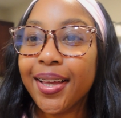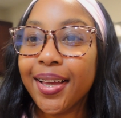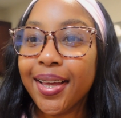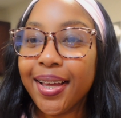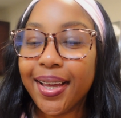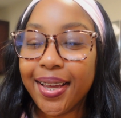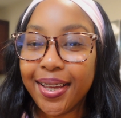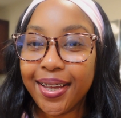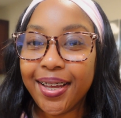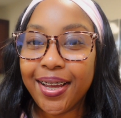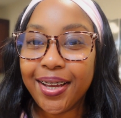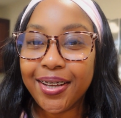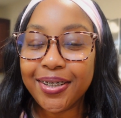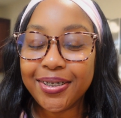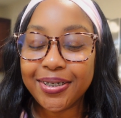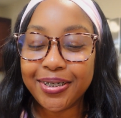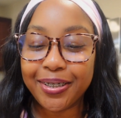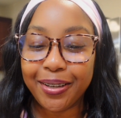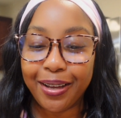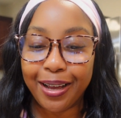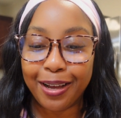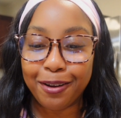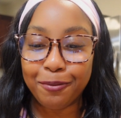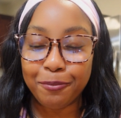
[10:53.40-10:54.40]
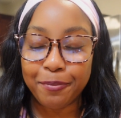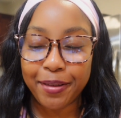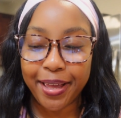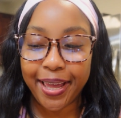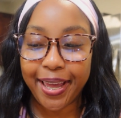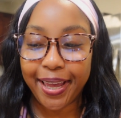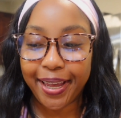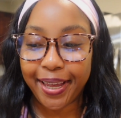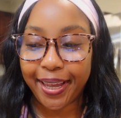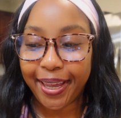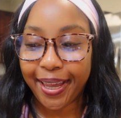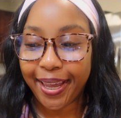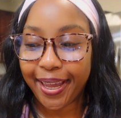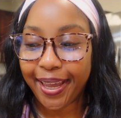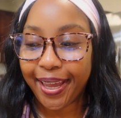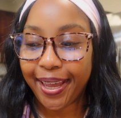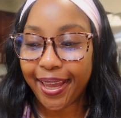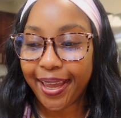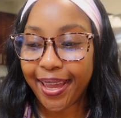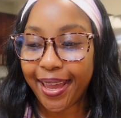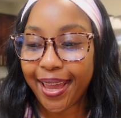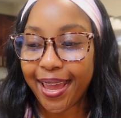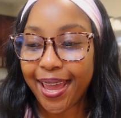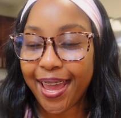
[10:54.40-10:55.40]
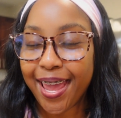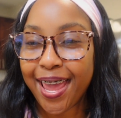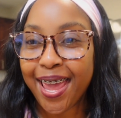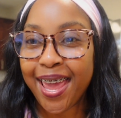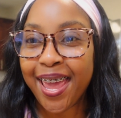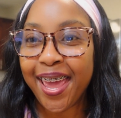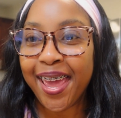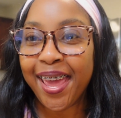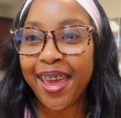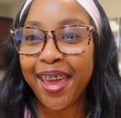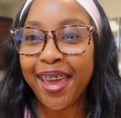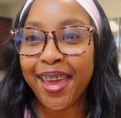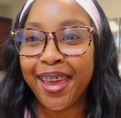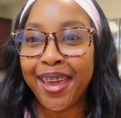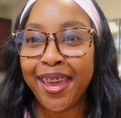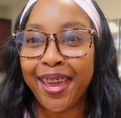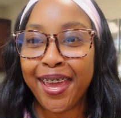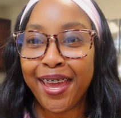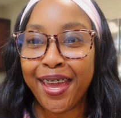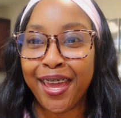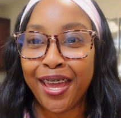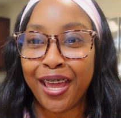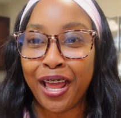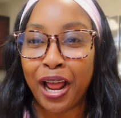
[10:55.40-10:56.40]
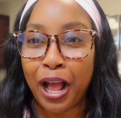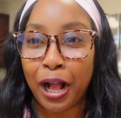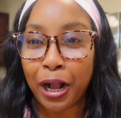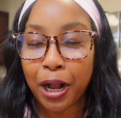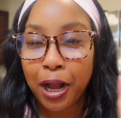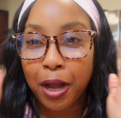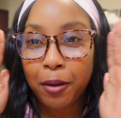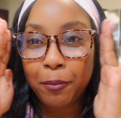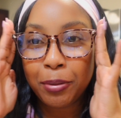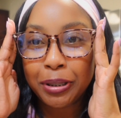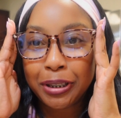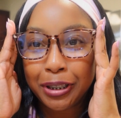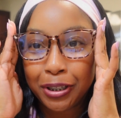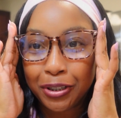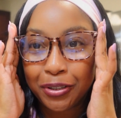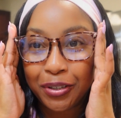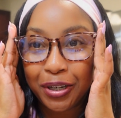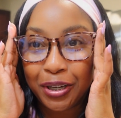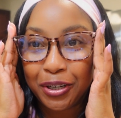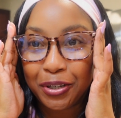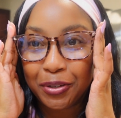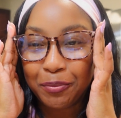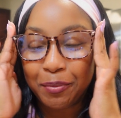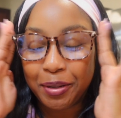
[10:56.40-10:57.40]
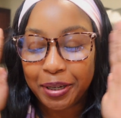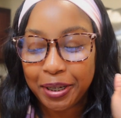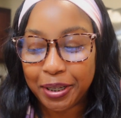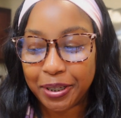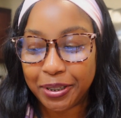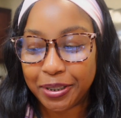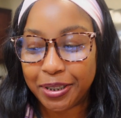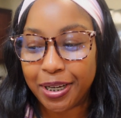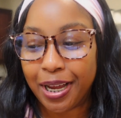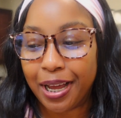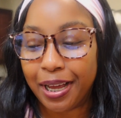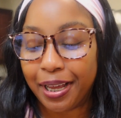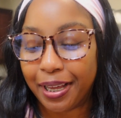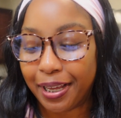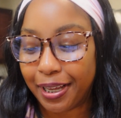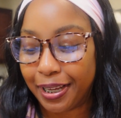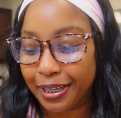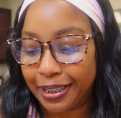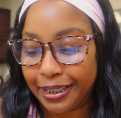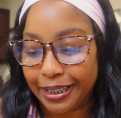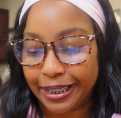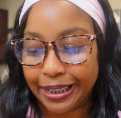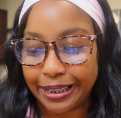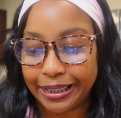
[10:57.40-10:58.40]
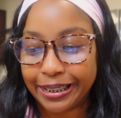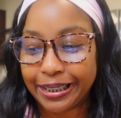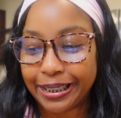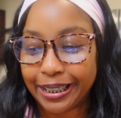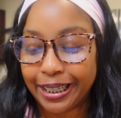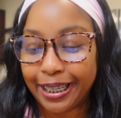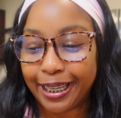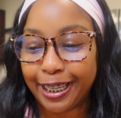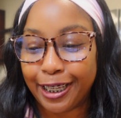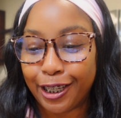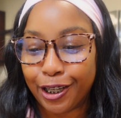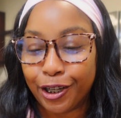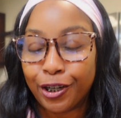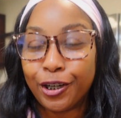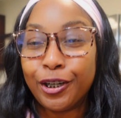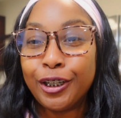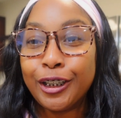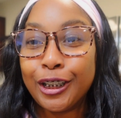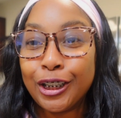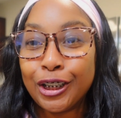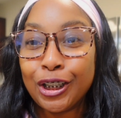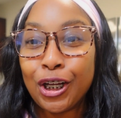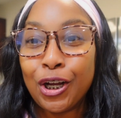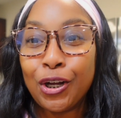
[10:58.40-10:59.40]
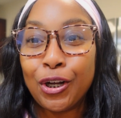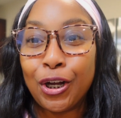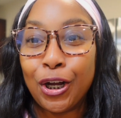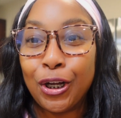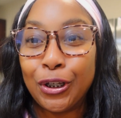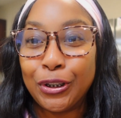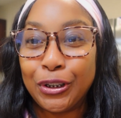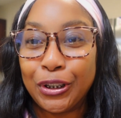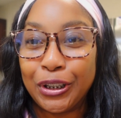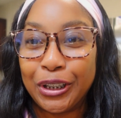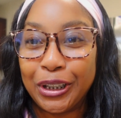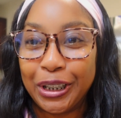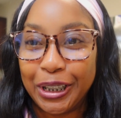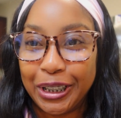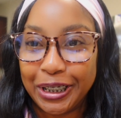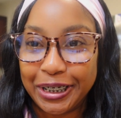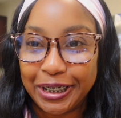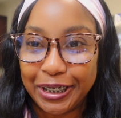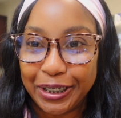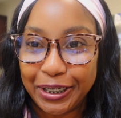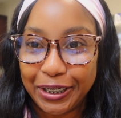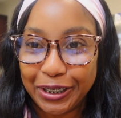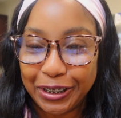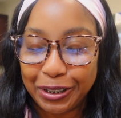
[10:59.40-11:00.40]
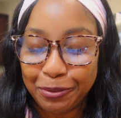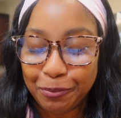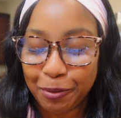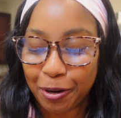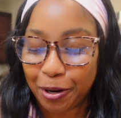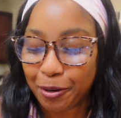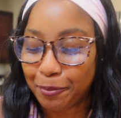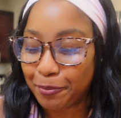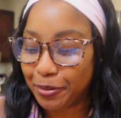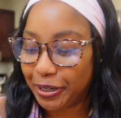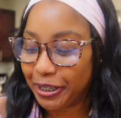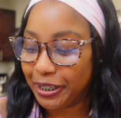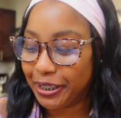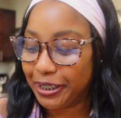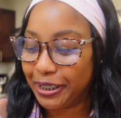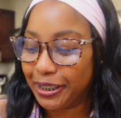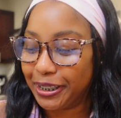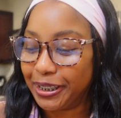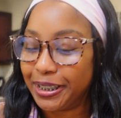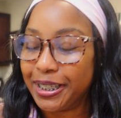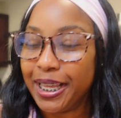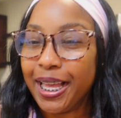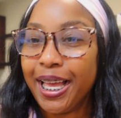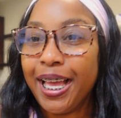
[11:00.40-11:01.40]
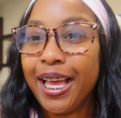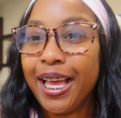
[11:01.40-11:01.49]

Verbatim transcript: Hey y'all, so I'm back. And I caught myself trying to do my nails, y'all, and listen, your girl just gonna go to the nail salon tomorrow because,